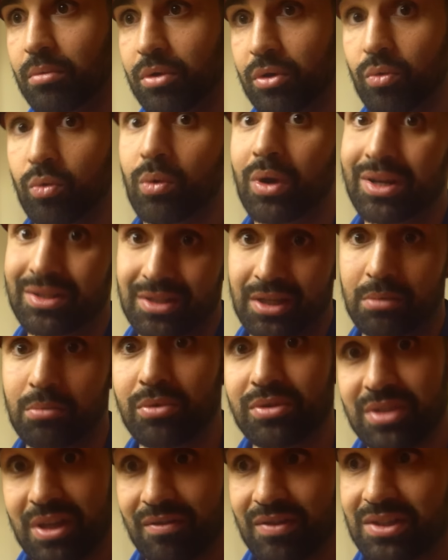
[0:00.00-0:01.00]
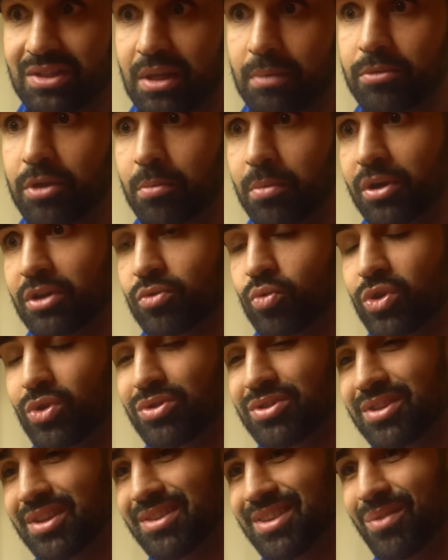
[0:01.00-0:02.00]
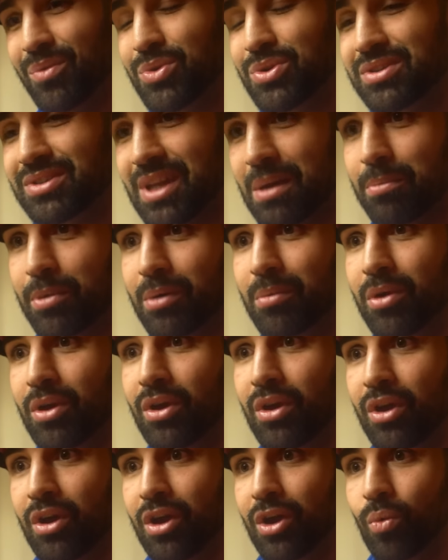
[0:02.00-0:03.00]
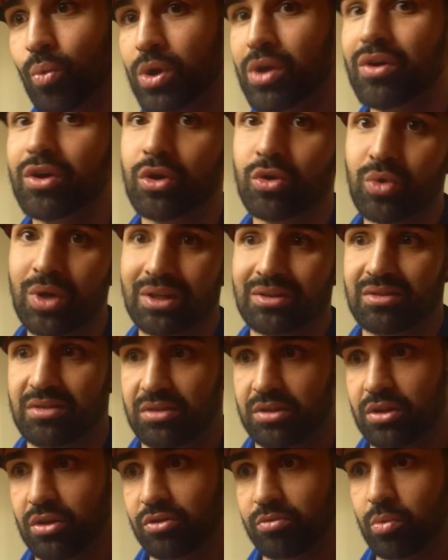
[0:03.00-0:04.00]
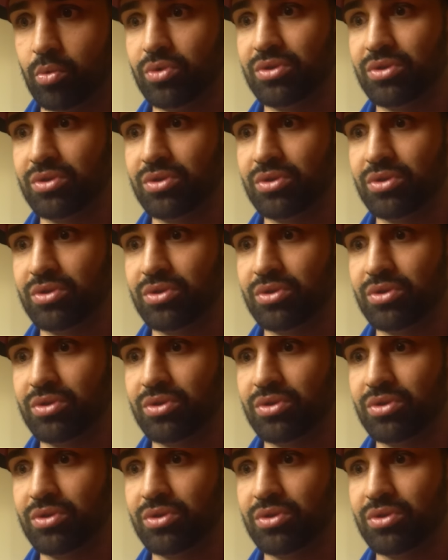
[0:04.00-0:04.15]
We want to see him seven stepped up because when you the thing when you step up, we already know you got the skills.